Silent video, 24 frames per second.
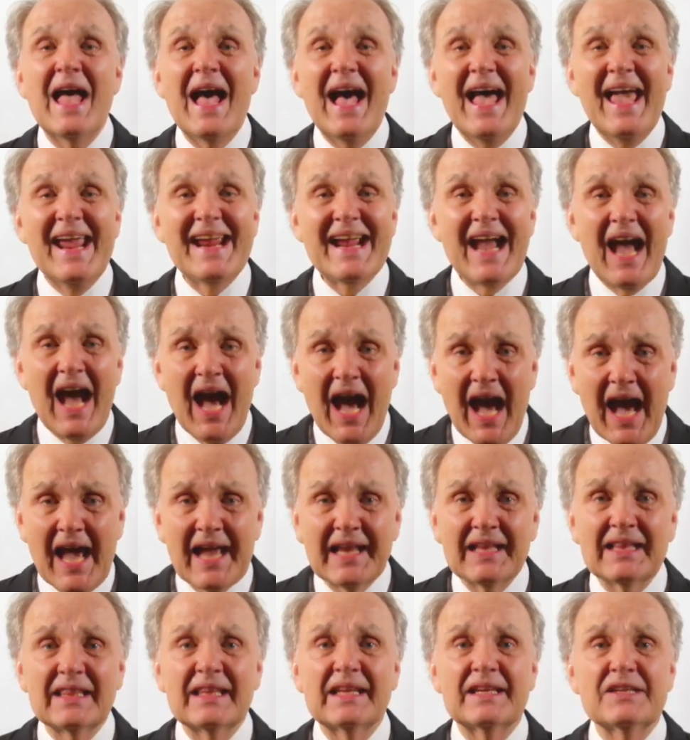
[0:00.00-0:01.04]
a
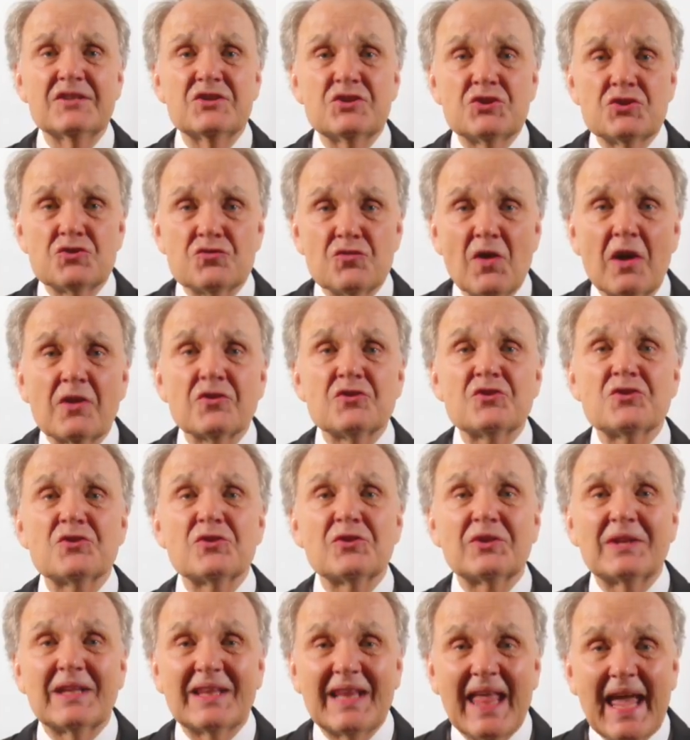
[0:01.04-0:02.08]
highly
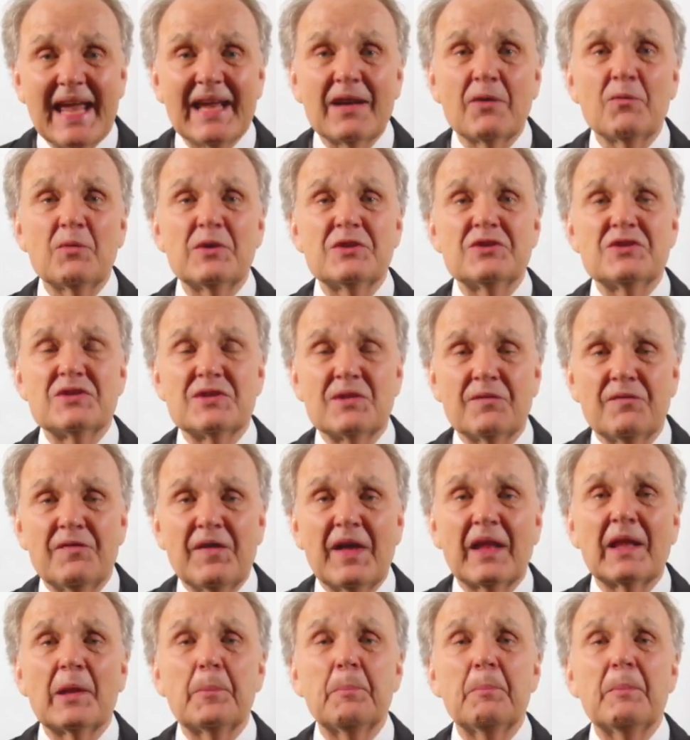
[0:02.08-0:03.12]
structured language
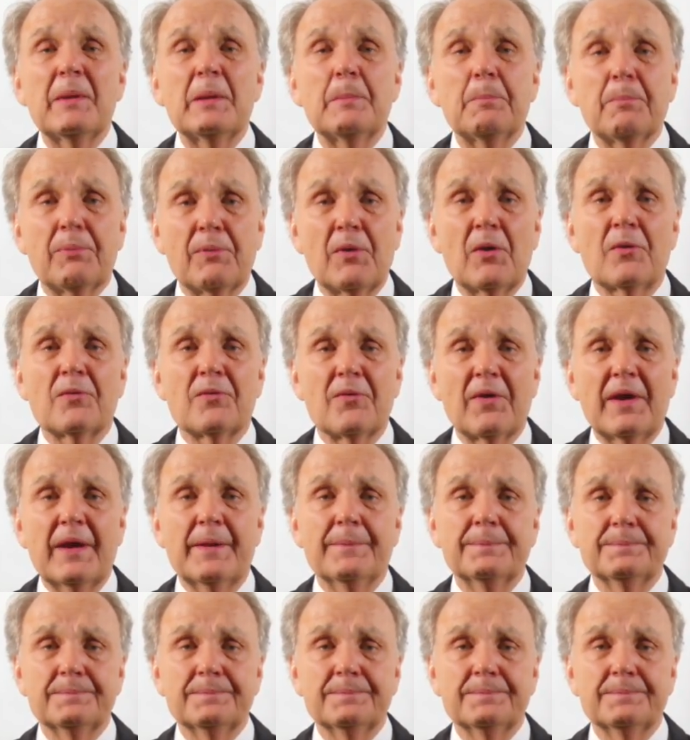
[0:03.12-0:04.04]
development program.